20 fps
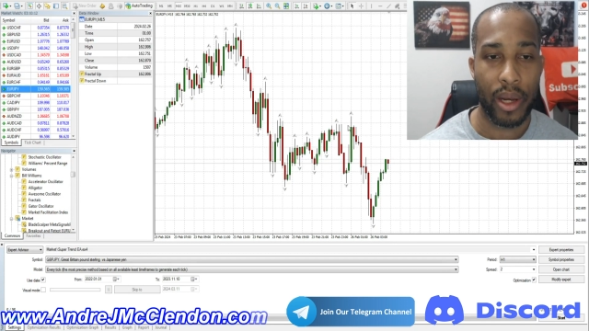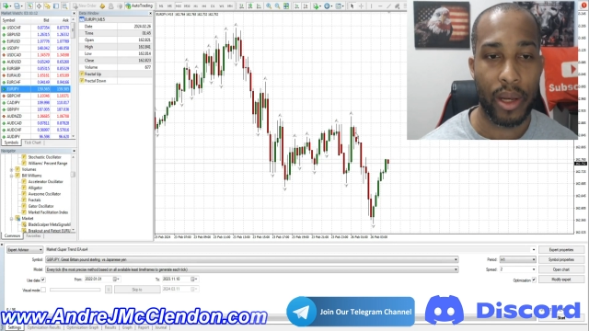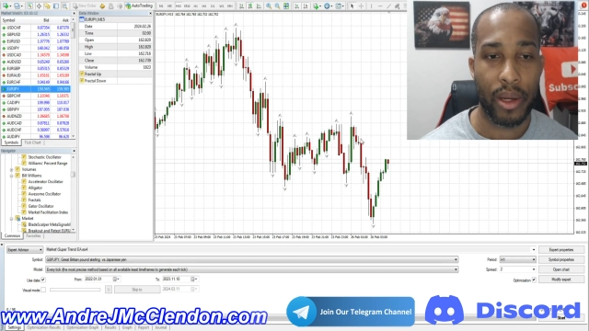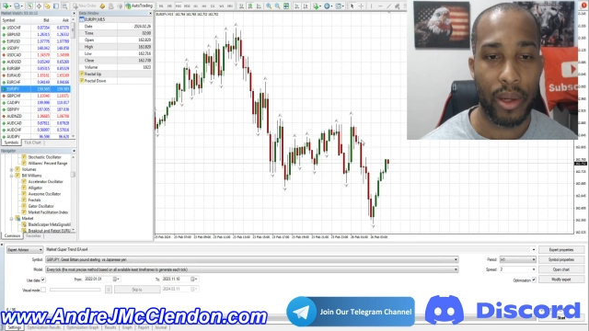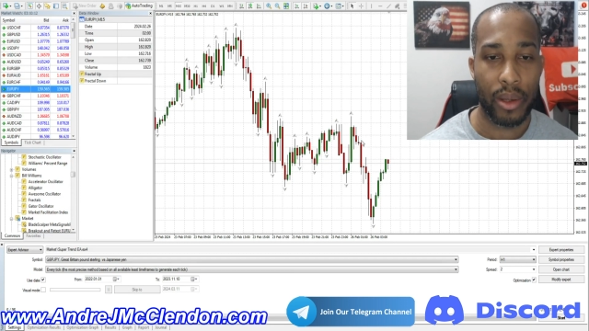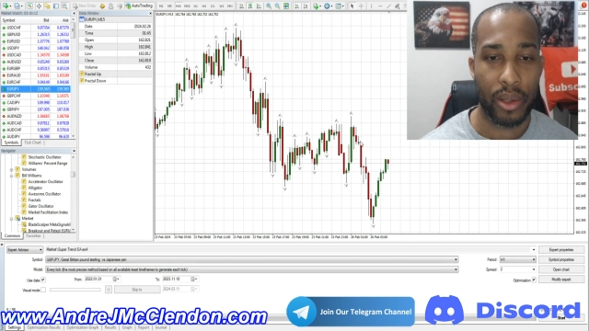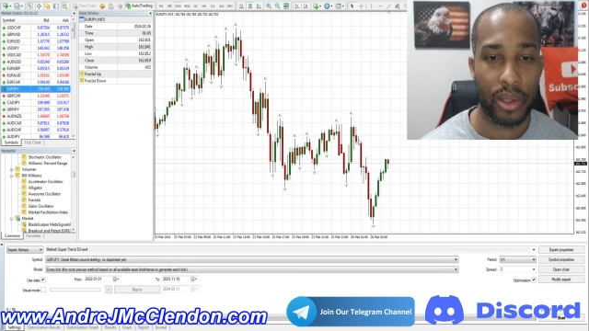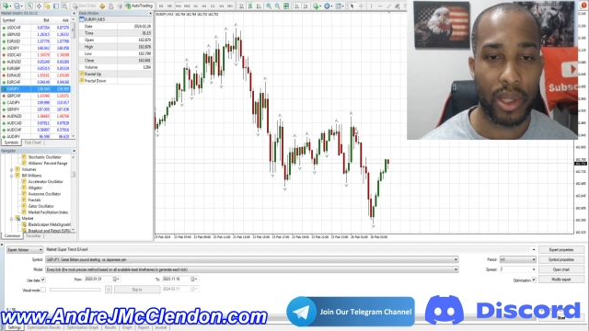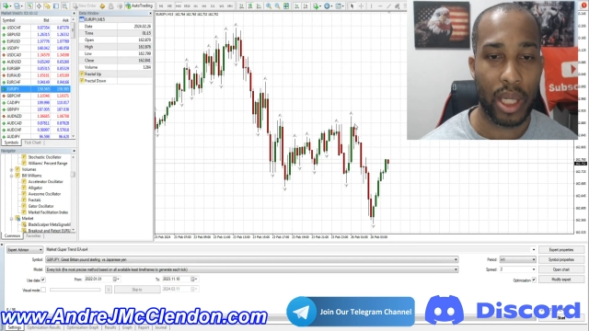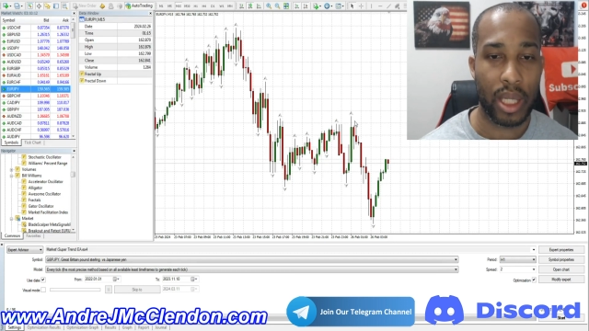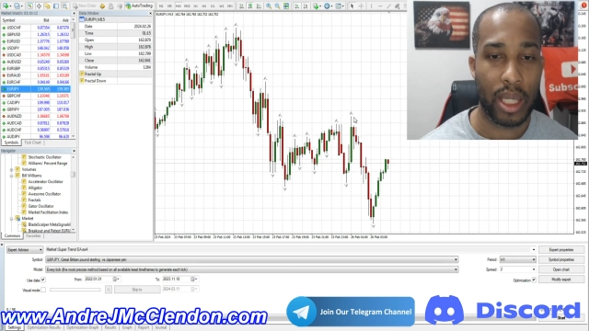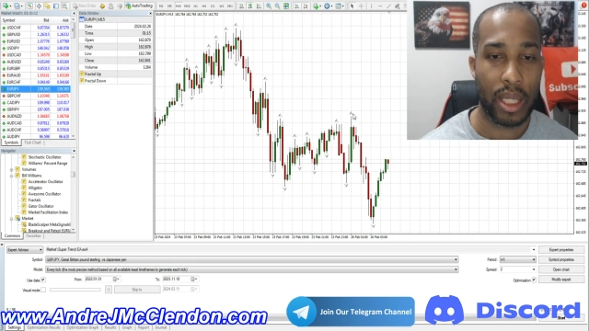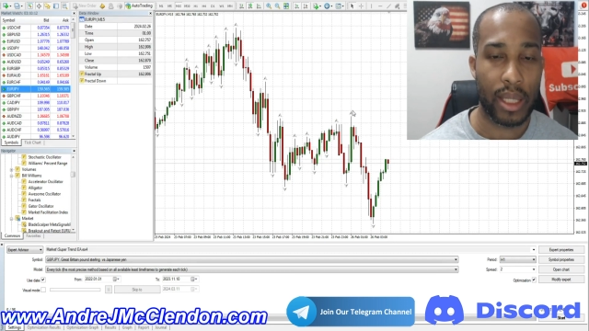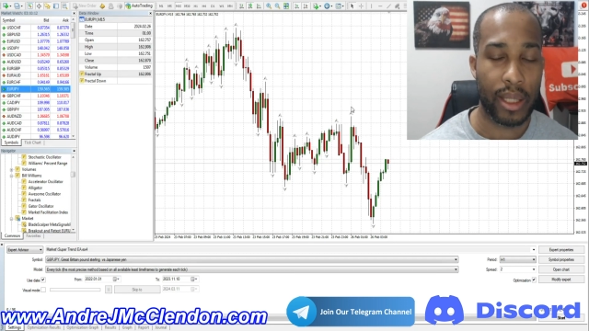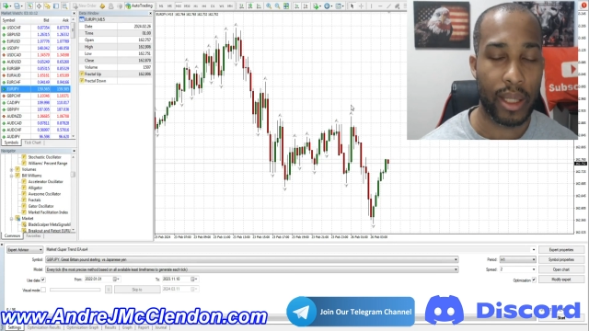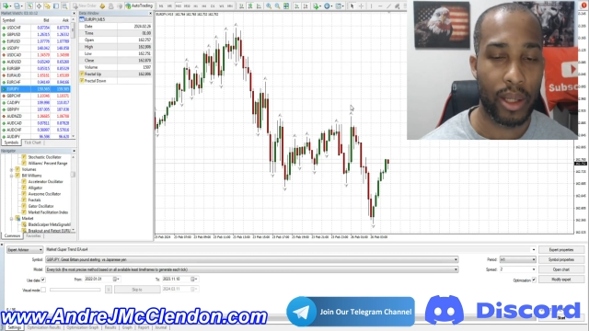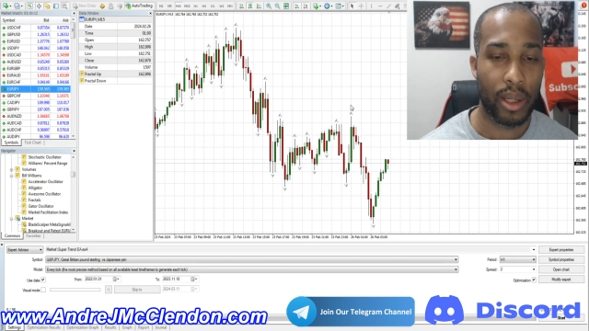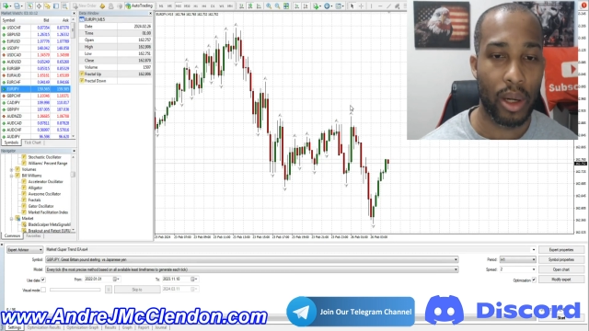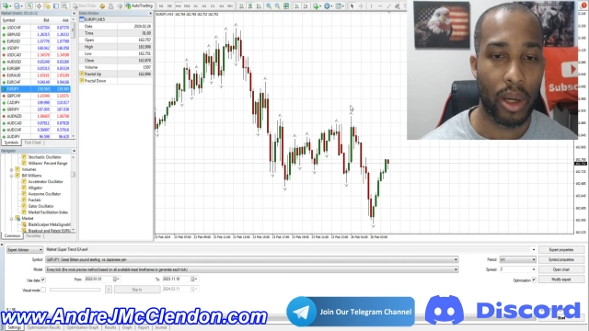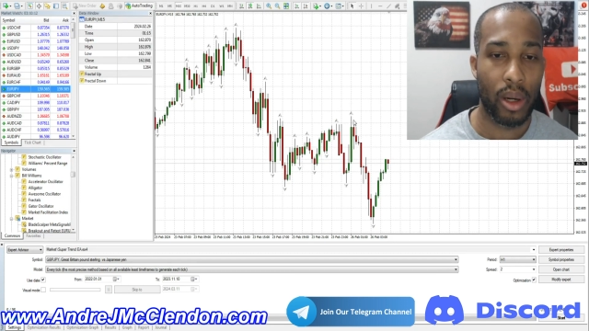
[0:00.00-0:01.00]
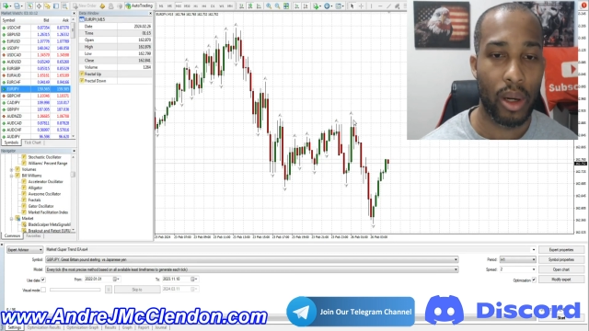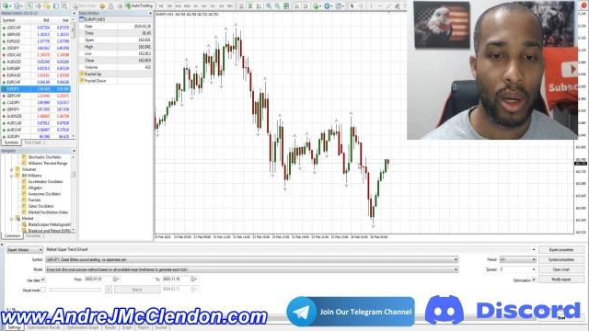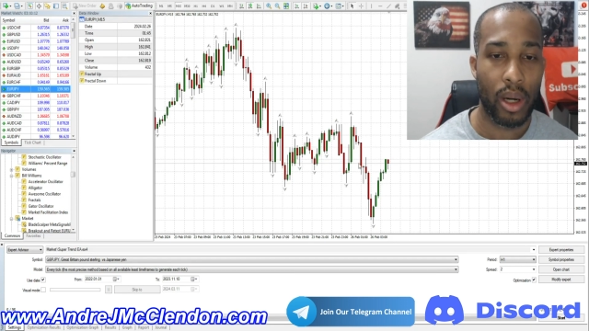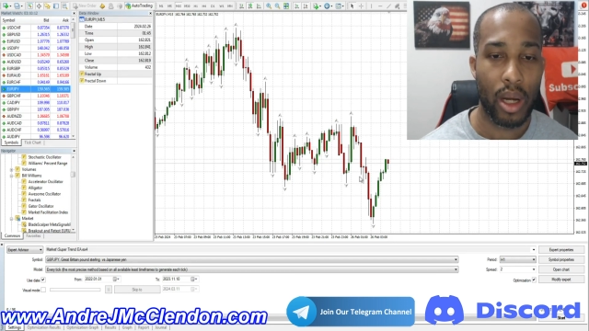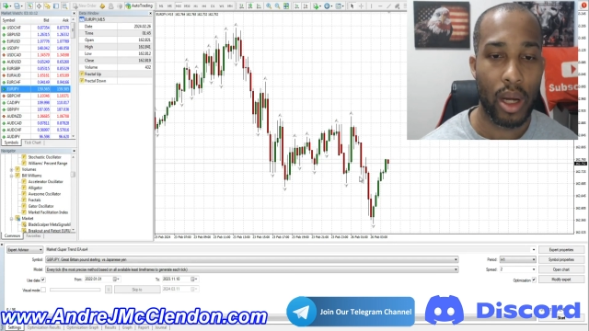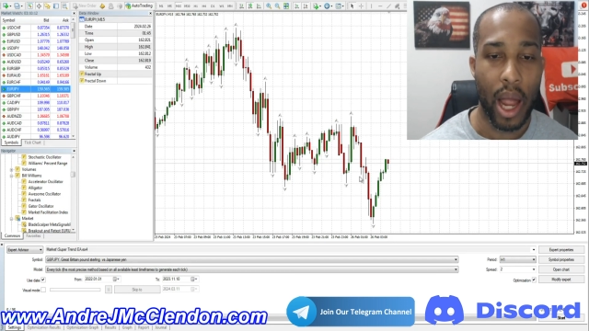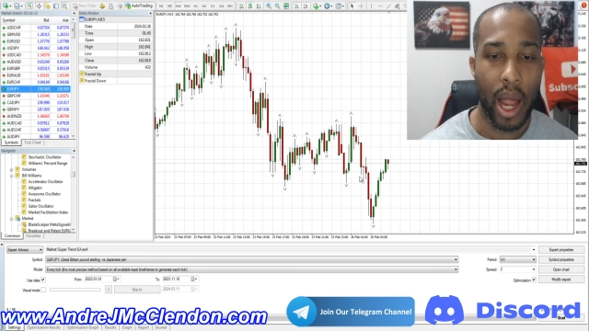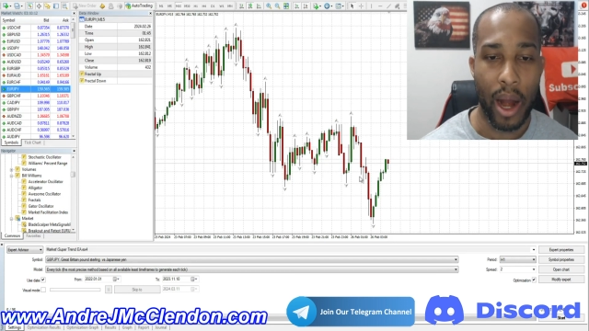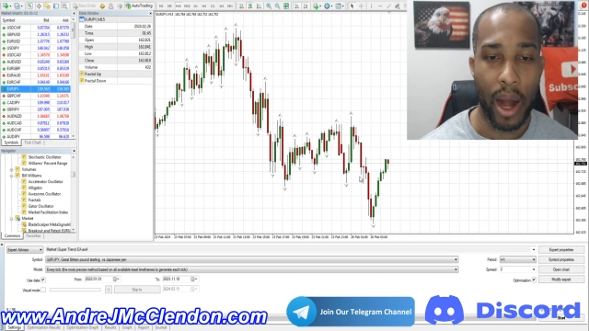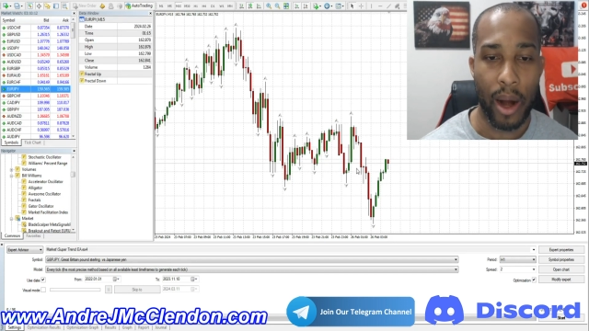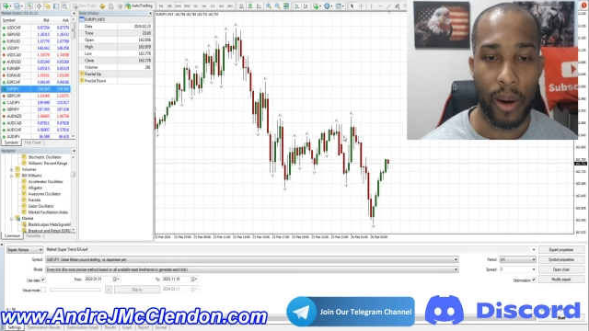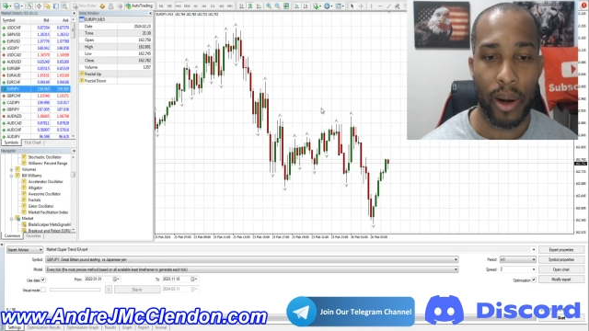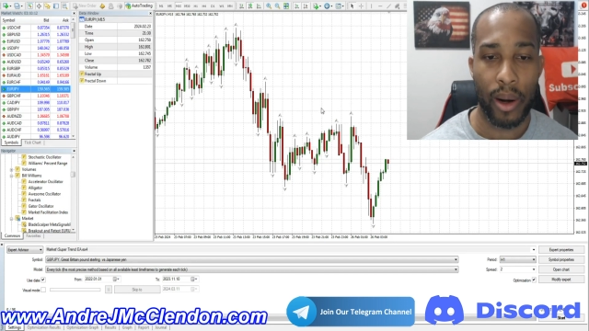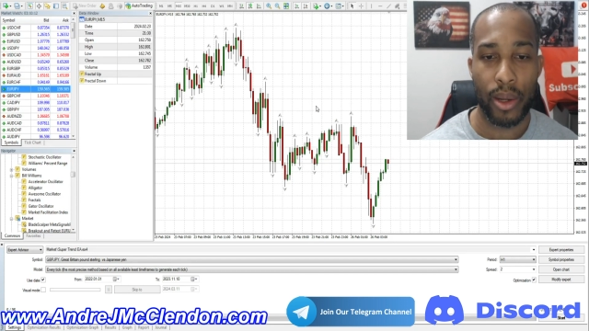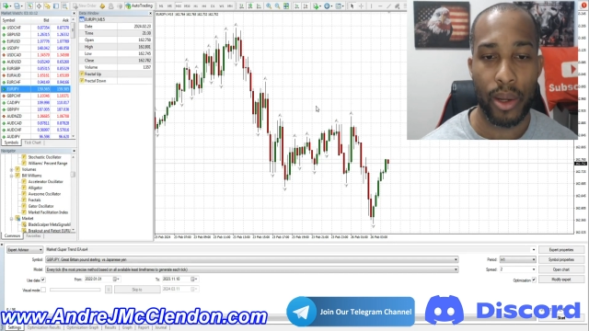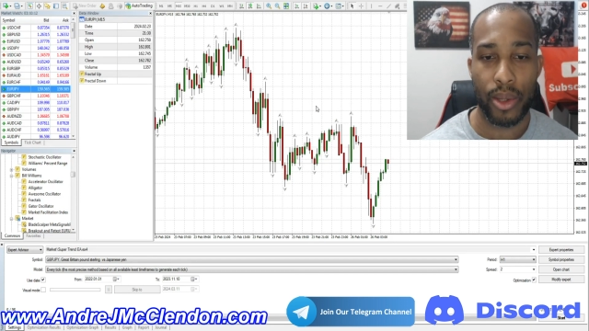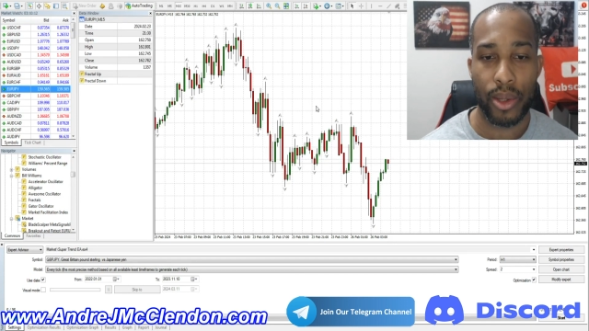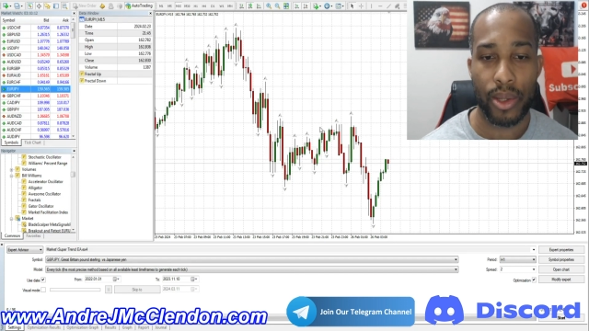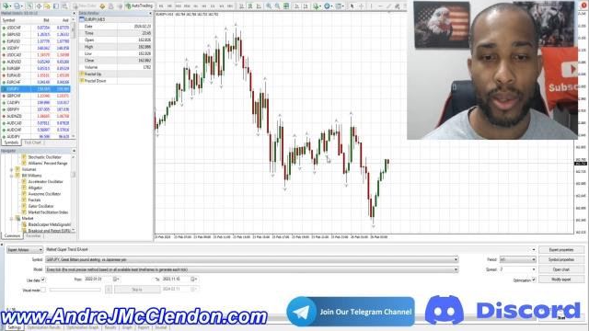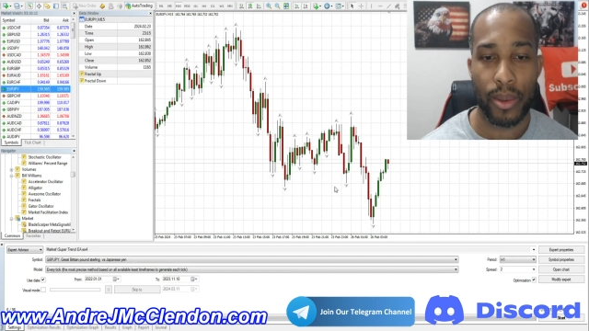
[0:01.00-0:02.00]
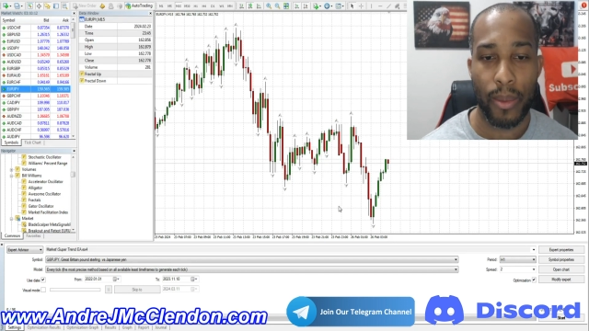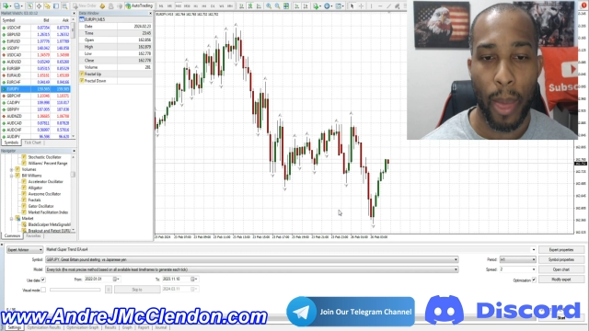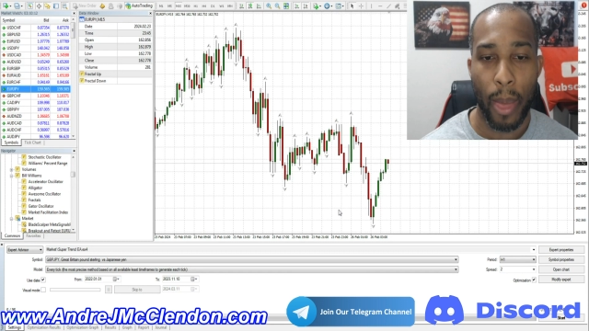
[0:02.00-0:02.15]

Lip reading: you'll see these little arrows.